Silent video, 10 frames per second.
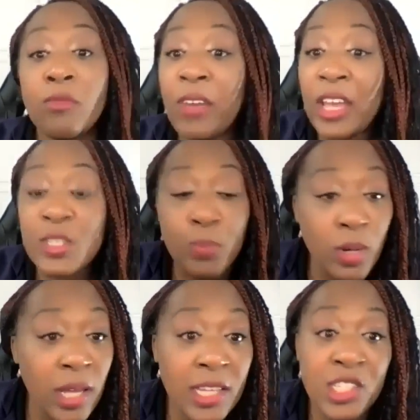
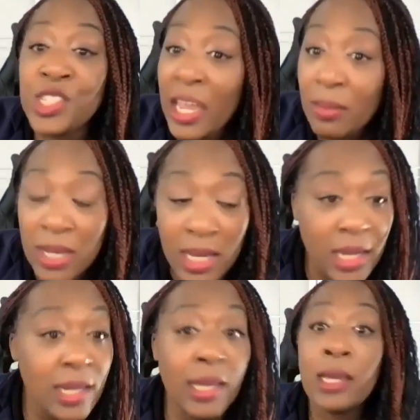Facebook is Jamie
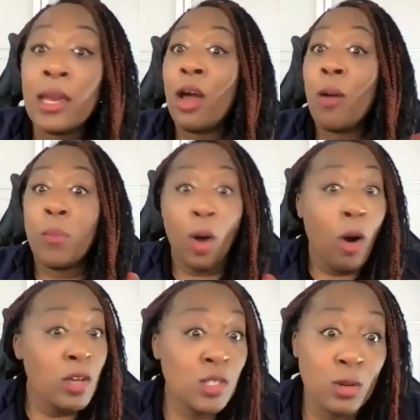Eaddy, but
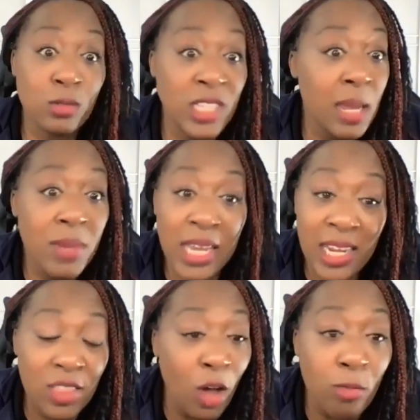also Jamie
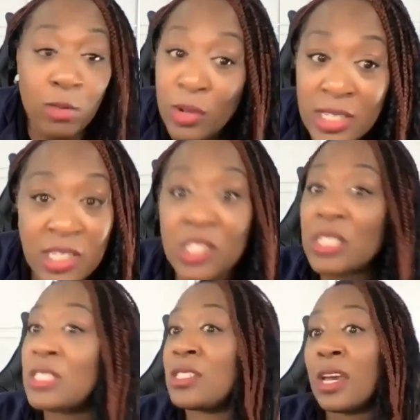Eaddy Thoughtful
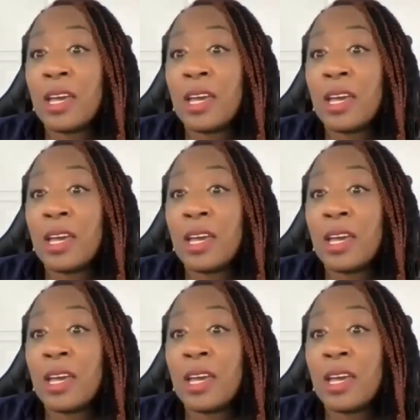Transitions.